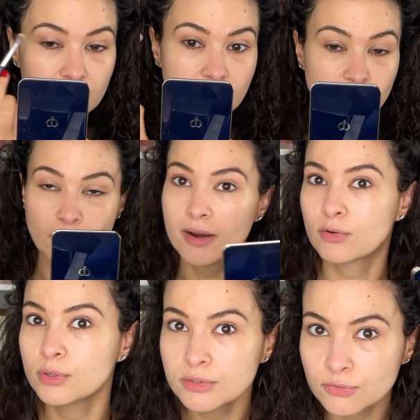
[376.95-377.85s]
So
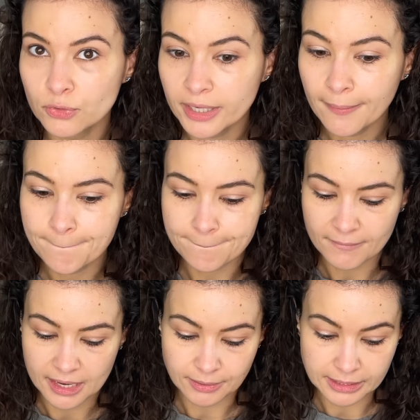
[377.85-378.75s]
everyone was free.
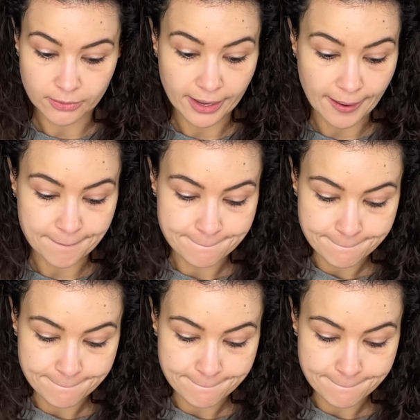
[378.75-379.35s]
And I was like, okay,